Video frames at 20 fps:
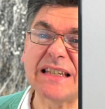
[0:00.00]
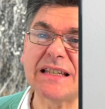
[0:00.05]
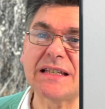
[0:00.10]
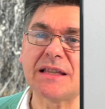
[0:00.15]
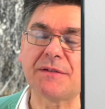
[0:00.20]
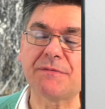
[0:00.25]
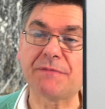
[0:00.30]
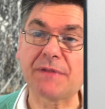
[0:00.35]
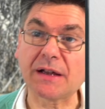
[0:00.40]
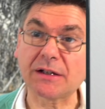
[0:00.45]

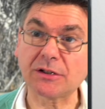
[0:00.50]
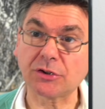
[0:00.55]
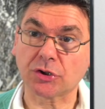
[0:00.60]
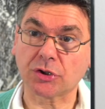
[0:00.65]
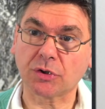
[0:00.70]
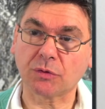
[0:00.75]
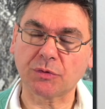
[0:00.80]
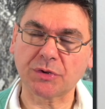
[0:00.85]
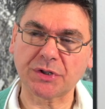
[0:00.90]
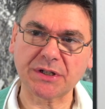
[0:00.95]
the
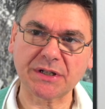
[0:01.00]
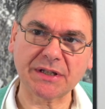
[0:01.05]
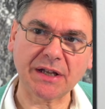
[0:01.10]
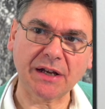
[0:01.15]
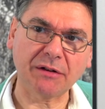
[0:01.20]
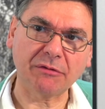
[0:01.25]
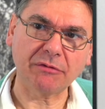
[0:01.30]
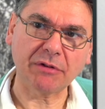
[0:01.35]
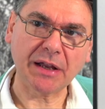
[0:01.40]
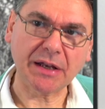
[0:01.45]
vector, which is the
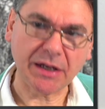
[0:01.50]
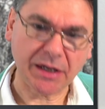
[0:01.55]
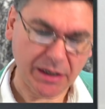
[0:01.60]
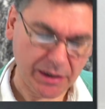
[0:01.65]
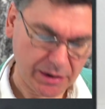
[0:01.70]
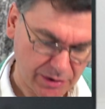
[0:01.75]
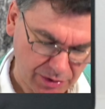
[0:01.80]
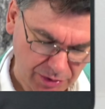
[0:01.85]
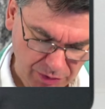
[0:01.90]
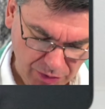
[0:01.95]

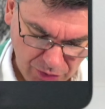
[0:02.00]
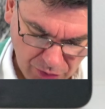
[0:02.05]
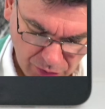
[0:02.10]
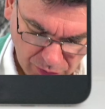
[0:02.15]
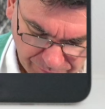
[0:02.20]
gradient of